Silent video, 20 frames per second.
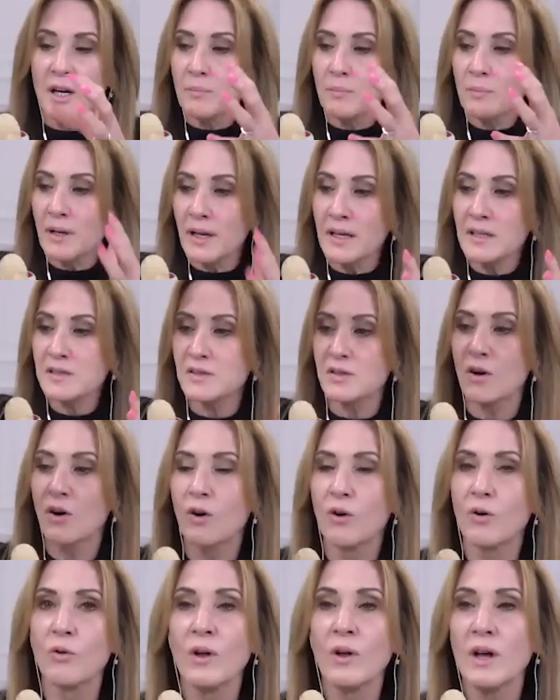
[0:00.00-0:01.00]
plus the
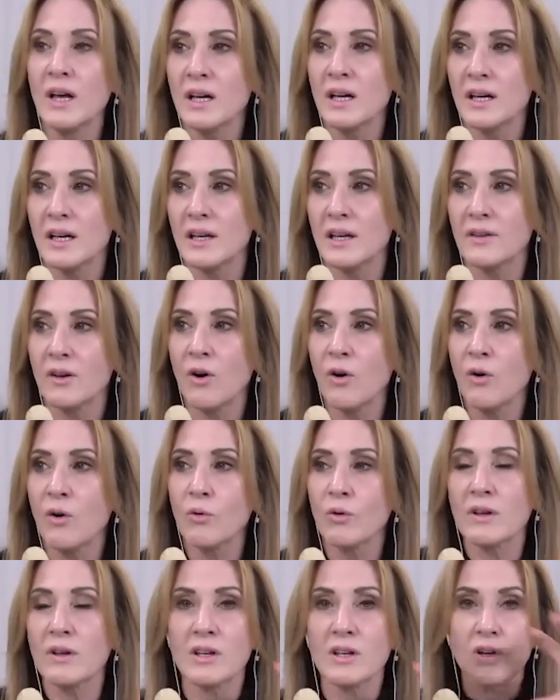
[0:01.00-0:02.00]
whole uh, the
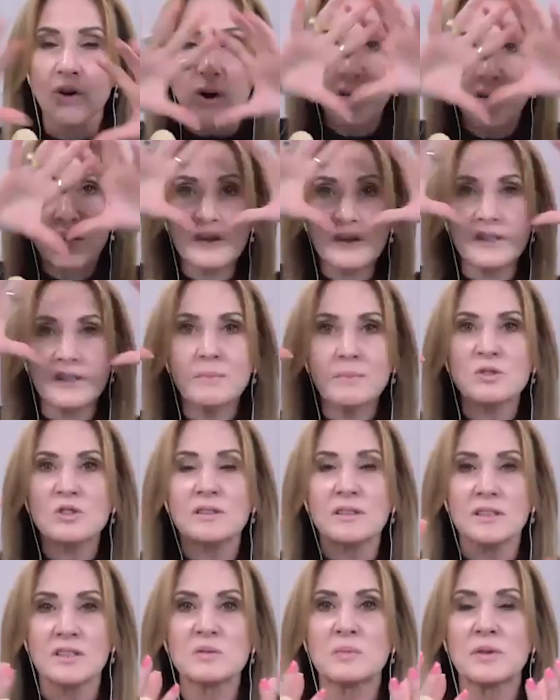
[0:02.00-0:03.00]
whole conceptual
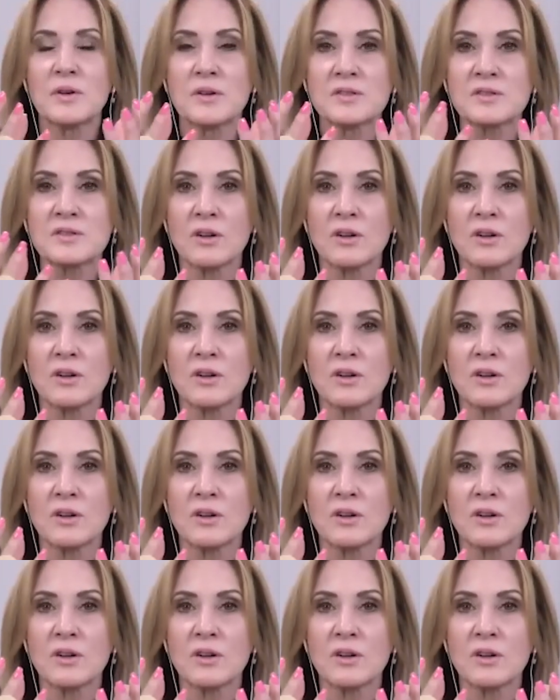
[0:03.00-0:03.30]
experience,